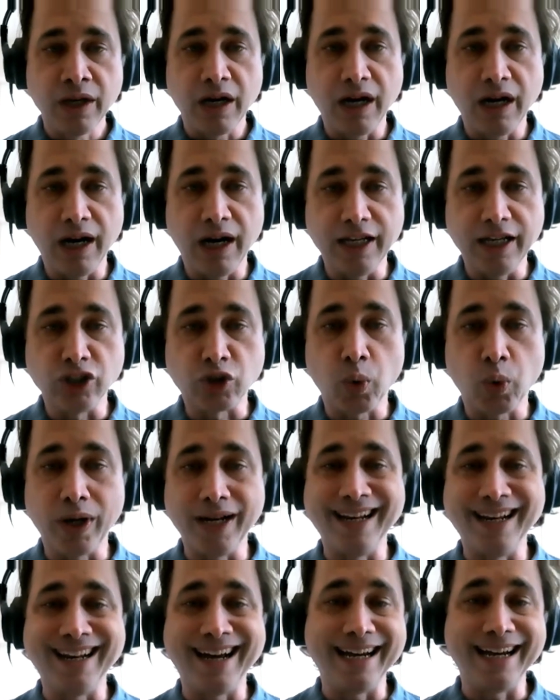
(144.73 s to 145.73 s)
Uh, in
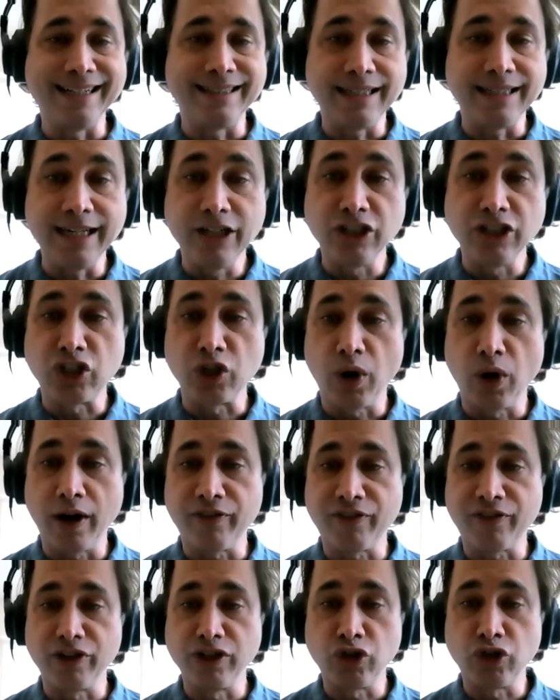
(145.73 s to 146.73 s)
2019, she
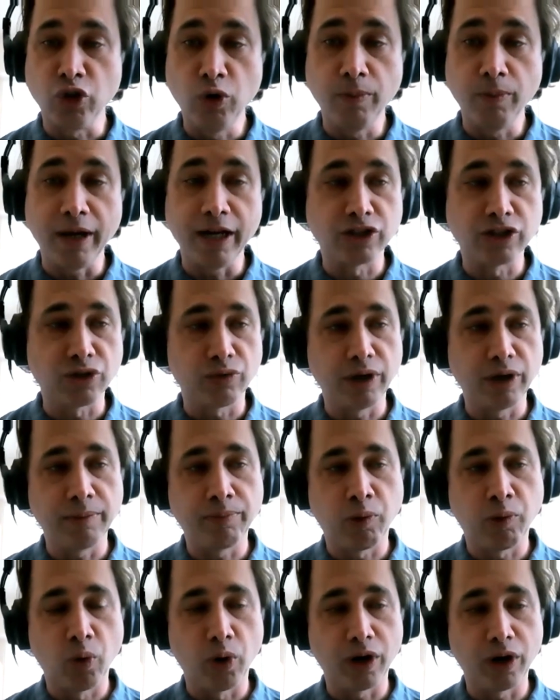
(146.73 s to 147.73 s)
authored two major
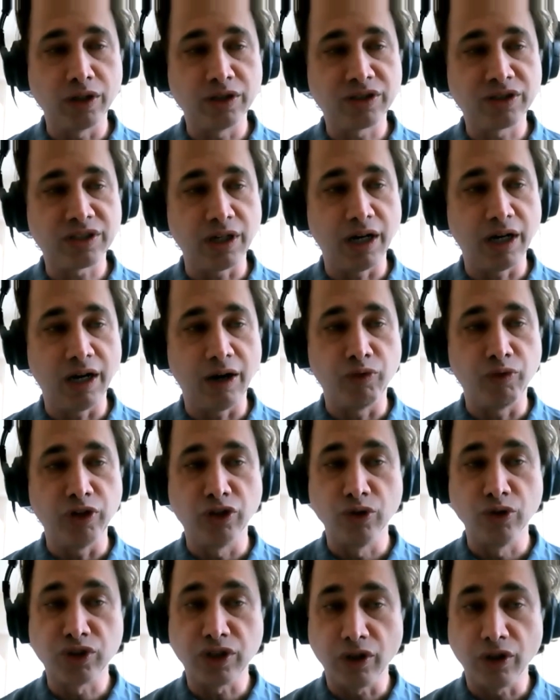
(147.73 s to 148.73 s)
reports, uh,
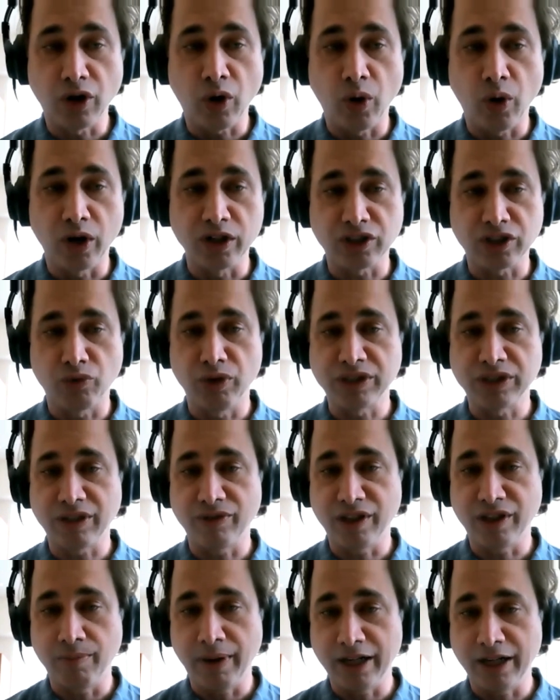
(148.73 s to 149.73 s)
Reducing the Cost and Risk
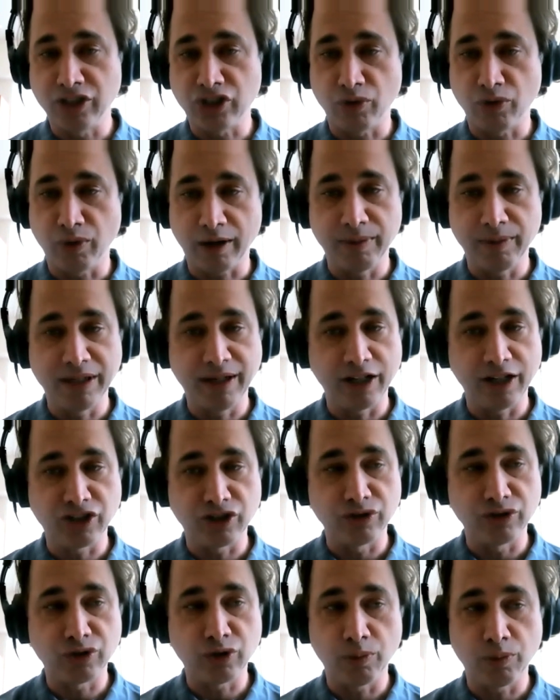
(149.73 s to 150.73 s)
of Dementia,
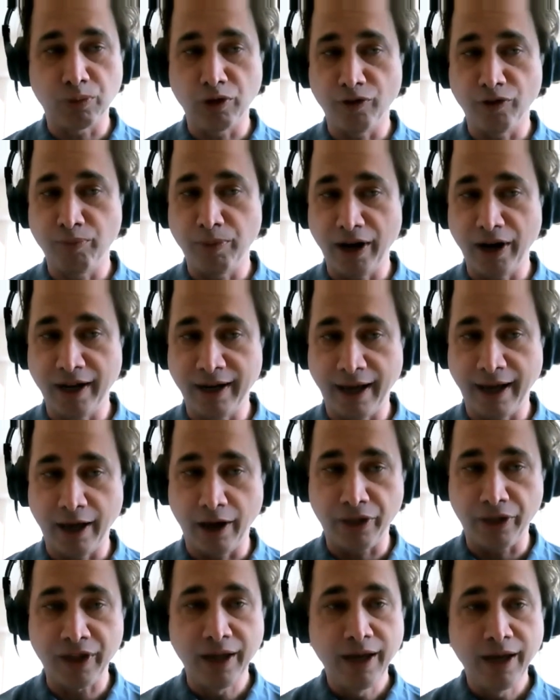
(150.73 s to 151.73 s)
Recommendations to Improve Brain
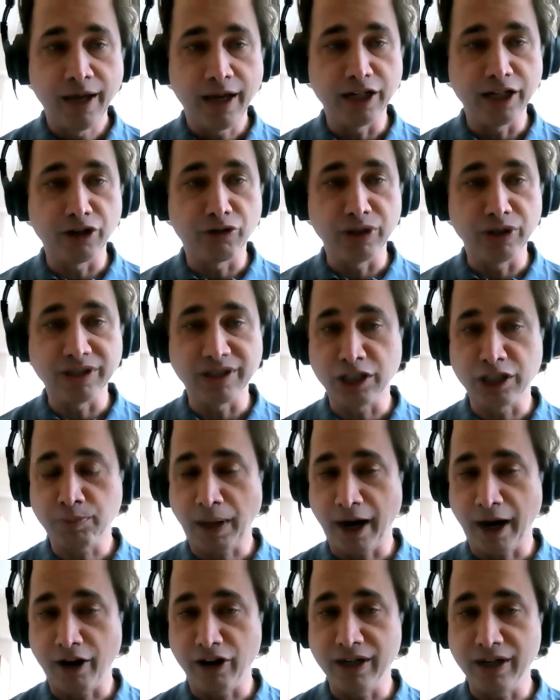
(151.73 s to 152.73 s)
Health, and and decrease
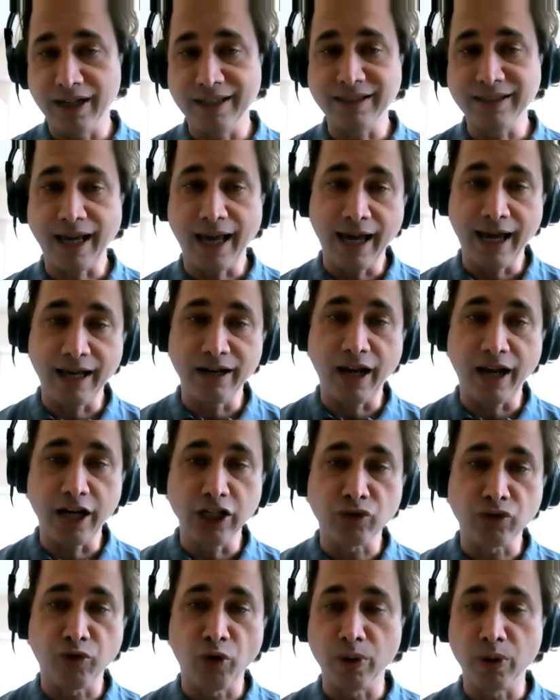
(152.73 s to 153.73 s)
disparities, and
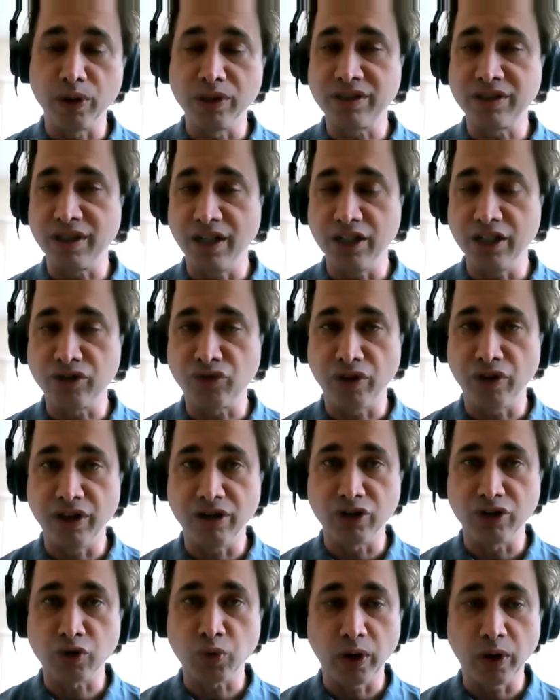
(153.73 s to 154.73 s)
age forward cities for the
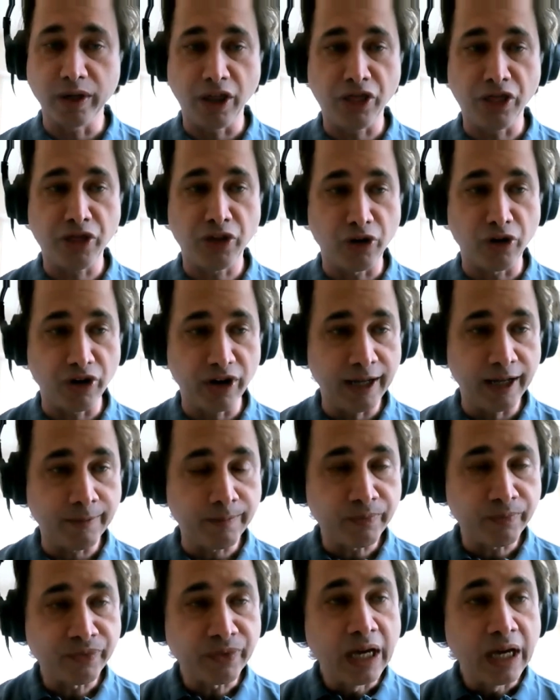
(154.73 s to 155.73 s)
year 2030.